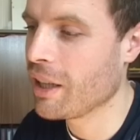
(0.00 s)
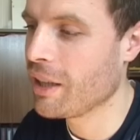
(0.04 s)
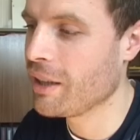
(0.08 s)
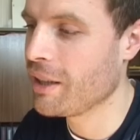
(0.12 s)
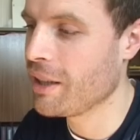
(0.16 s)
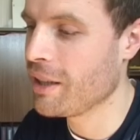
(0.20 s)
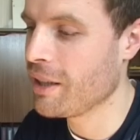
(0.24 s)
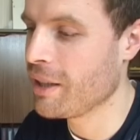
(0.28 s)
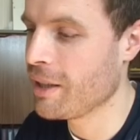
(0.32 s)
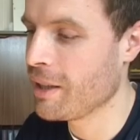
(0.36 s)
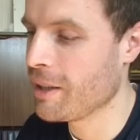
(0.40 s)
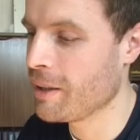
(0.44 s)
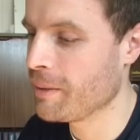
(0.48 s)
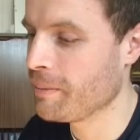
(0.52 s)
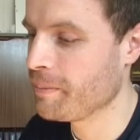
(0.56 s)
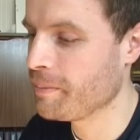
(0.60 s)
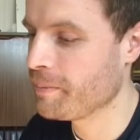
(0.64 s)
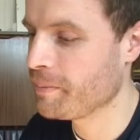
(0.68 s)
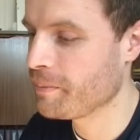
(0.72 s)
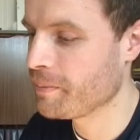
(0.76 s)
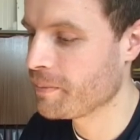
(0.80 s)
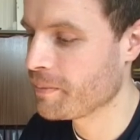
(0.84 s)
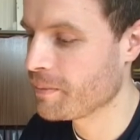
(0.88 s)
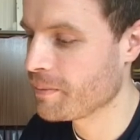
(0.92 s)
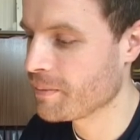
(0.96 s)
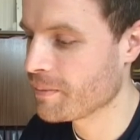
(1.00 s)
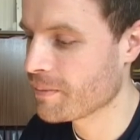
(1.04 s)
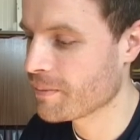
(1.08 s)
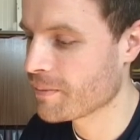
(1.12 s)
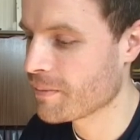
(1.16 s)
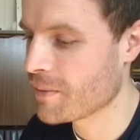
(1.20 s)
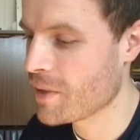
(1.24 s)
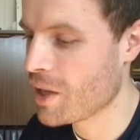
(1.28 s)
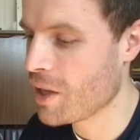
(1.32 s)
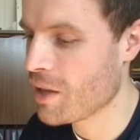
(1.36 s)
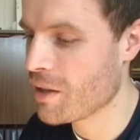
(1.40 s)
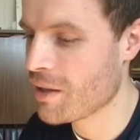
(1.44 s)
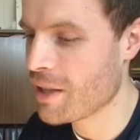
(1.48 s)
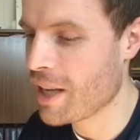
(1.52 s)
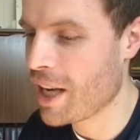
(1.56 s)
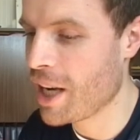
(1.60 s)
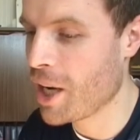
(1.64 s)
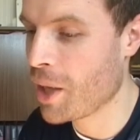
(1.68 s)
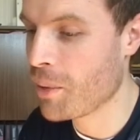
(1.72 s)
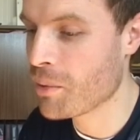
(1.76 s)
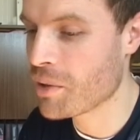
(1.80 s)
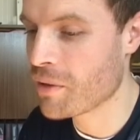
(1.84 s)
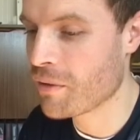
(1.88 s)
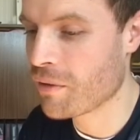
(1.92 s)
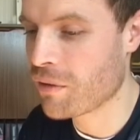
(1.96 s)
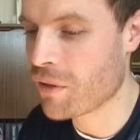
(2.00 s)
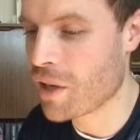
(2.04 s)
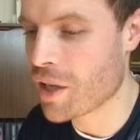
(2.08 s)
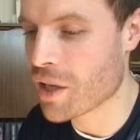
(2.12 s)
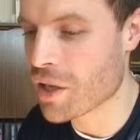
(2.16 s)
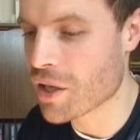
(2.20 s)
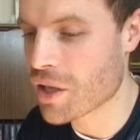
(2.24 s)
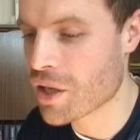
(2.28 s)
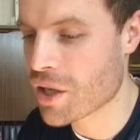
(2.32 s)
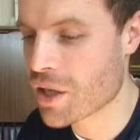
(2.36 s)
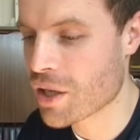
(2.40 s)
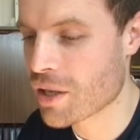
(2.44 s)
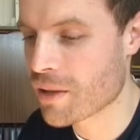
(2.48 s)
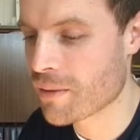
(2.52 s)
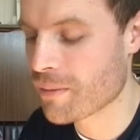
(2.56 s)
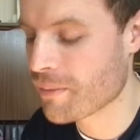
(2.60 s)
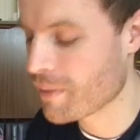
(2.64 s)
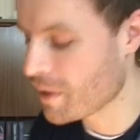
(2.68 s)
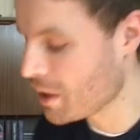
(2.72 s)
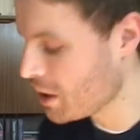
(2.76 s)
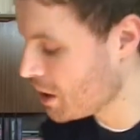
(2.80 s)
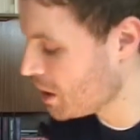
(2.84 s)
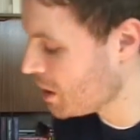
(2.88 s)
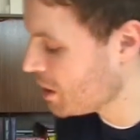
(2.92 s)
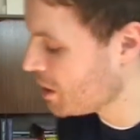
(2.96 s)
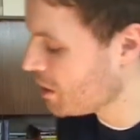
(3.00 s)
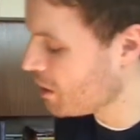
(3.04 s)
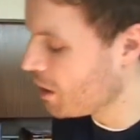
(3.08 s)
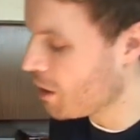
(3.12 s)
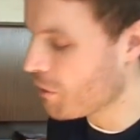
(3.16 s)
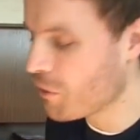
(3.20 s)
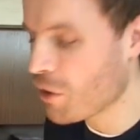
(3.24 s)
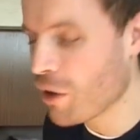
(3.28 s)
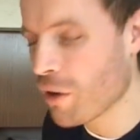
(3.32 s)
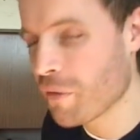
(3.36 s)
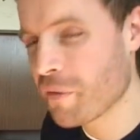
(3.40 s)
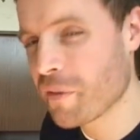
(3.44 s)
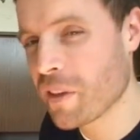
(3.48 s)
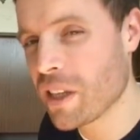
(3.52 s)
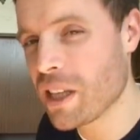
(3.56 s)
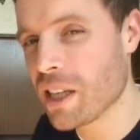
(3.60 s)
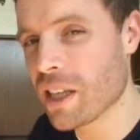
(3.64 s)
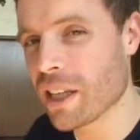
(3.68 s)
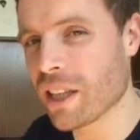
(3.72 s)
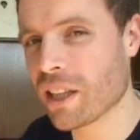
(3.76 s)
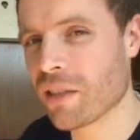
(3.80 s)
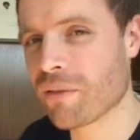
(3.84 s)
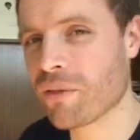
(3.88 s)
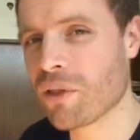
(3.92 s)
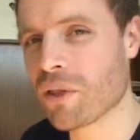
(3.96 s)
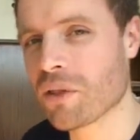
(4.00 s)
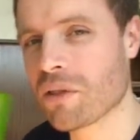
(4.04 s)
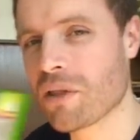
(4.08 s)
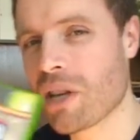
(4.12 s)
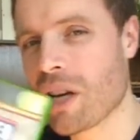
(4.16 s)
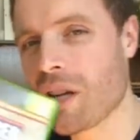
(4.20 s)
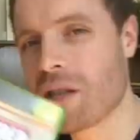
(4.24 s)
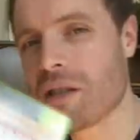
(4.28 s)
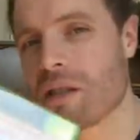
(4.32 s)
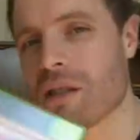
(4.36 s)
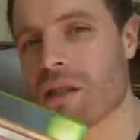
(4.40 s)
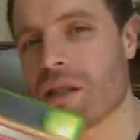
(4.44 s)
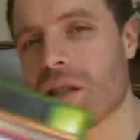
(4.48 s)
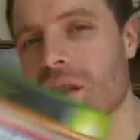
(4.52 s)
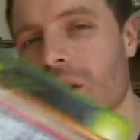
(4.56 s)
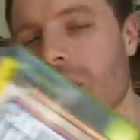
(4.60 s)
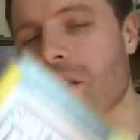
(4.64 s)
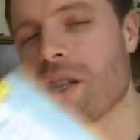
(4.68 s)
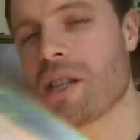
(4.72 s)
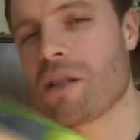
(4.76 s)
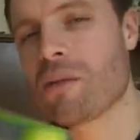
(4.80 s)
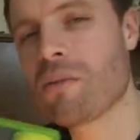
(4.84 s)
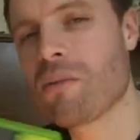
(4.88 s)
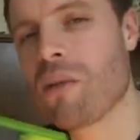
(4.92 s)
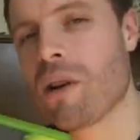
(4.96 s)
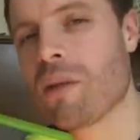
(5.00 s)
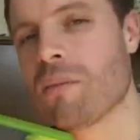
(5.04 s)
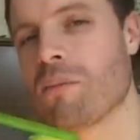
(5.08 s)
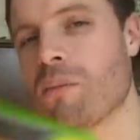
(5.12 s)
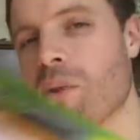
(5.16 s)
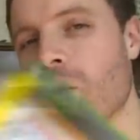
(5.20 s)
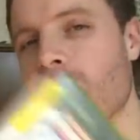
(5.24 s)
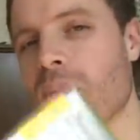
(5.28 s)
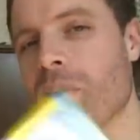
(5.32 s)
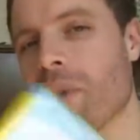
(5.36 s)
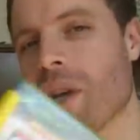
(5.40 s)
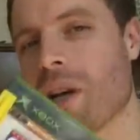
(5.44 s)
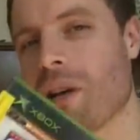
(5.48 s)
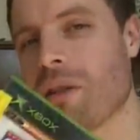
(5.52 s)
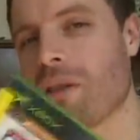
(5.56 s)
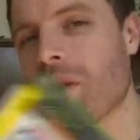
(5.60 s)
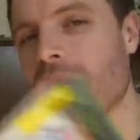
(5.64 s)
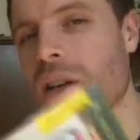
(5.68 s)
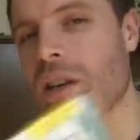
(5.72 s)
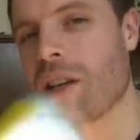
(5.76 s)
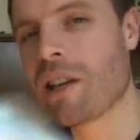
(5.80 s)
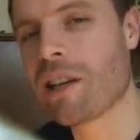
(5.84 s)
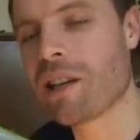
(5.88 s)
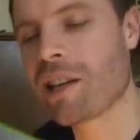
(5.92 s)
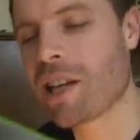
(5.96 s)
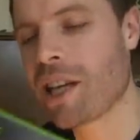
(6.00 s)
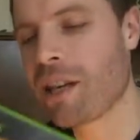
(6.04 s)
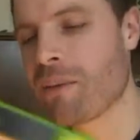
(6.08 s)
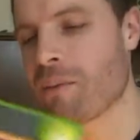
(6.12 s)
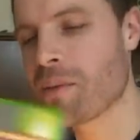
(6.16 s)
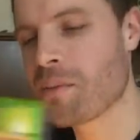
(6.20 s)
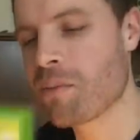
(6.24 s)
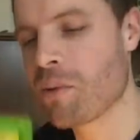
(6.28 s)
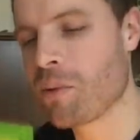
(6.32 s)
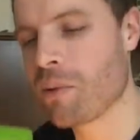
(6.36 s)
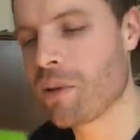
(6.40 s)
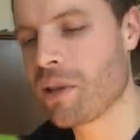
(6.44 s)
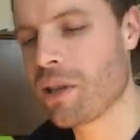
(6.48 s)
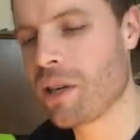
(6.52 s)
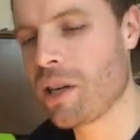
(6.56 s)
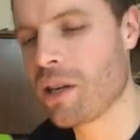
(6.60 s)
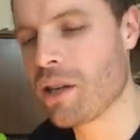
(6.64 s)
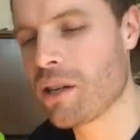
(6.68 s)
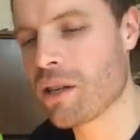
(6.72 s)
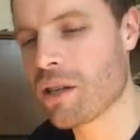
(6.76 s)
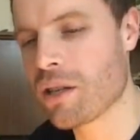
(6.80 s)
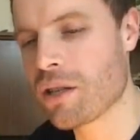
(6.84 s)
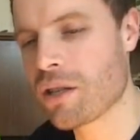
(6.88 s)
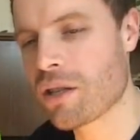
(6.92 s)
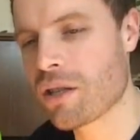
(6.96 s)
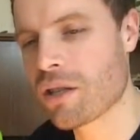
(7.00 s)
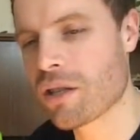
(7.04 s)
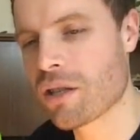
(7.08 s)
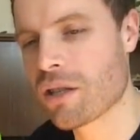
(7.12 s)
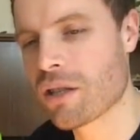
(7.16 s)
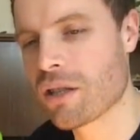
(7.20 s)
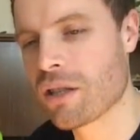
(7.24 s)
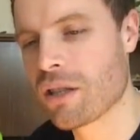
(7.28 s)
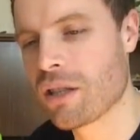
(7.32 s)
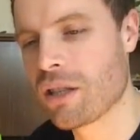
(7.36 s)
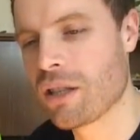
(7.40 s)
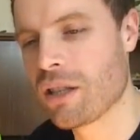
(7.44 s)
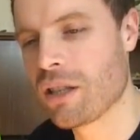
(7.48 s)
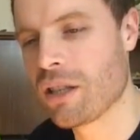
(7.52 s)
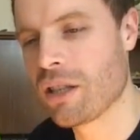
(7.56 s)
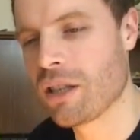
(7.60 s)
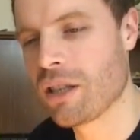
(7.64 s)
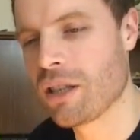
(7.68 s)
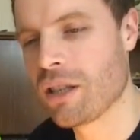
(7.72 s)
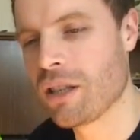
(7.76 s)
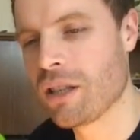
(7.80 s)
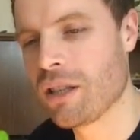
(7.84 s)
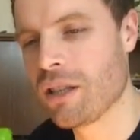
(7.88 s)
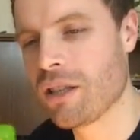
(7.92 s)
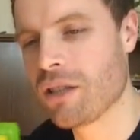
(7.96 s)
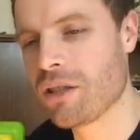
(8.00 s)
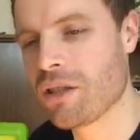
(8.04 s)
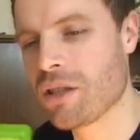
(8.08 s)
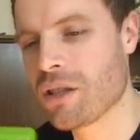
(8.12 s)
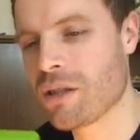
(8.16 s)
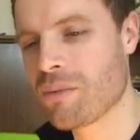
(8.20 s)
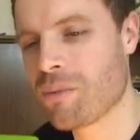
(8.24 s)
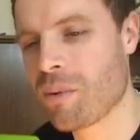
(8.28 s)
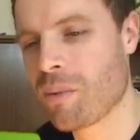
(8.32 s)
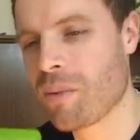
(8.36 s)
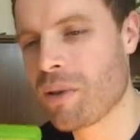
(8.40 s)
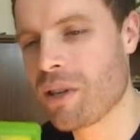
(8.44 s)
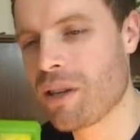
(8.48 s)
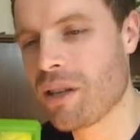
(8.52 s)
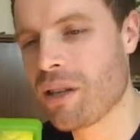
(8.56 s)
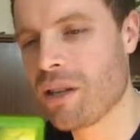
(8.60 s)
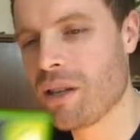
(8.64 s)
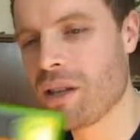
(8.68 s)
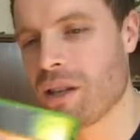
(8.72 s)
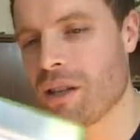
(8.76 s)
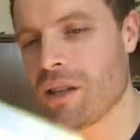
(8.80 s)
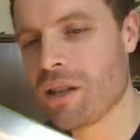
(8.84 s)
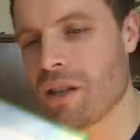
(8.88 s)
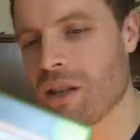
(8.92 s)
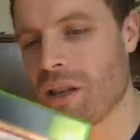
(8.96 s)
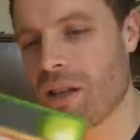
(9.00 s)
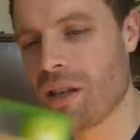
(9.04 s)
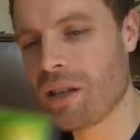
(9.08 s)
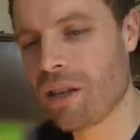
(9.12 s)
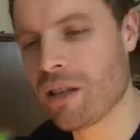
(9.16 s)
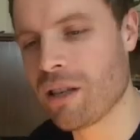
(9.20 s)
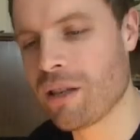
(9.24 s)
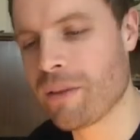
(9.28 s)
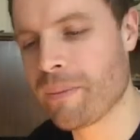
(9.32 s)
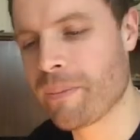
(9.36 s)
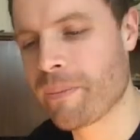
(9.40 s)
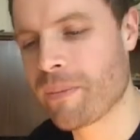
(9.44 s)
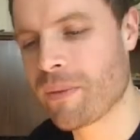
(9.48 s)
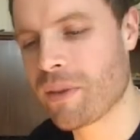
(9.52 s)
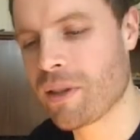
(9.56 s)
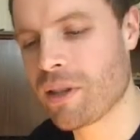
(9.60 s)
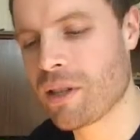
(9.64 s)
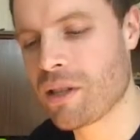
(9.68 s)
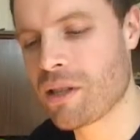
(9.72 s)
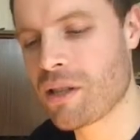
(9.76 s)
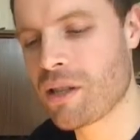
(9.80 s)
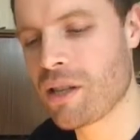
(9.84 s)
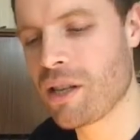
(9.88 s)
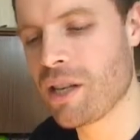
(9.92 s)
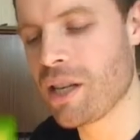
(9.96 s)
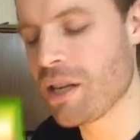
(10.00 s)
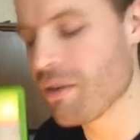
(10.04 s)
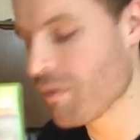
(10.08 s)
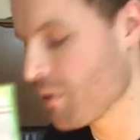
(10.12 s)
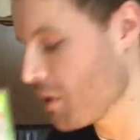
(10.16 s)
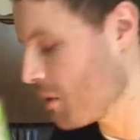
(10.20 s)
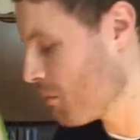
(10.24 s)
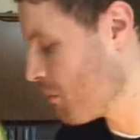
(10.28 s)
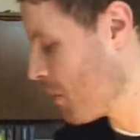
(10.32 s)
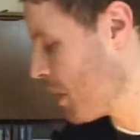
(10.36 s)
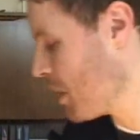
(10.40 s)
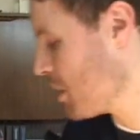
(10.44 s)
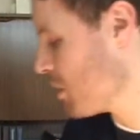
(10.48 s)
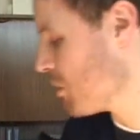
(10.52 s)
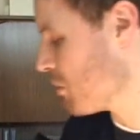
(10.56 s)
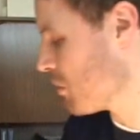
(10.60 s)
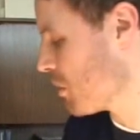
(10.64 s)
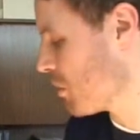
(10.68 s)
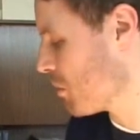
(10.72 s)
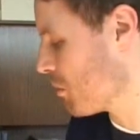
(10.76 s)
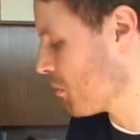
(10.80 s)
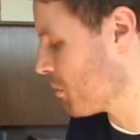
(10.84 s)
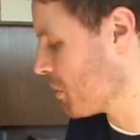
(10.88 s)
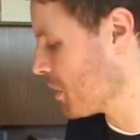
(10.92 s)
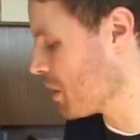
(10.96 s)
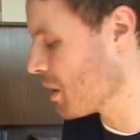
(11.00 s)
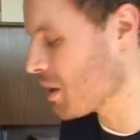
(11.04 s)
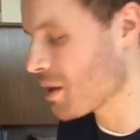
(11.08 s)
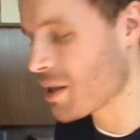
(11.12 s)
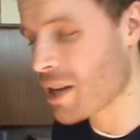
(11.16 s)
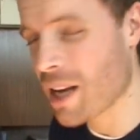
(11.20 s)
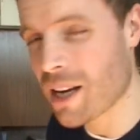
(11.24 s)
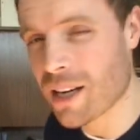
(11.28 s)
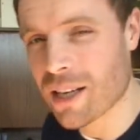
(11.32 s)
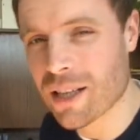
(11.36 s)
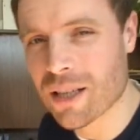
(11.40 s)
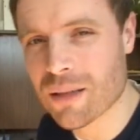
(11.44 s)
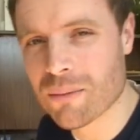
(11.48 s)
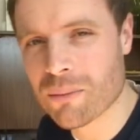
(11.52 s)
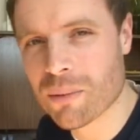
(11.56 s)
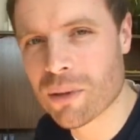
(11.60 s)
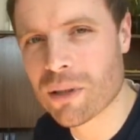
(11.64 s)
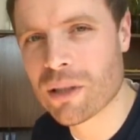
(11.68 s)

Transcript: And then turned out it was in French. I've got a feeling, I've not tested it, this one will be okay. The game's probably in English. It's just probably the sleeve and the manual that will be in Italian.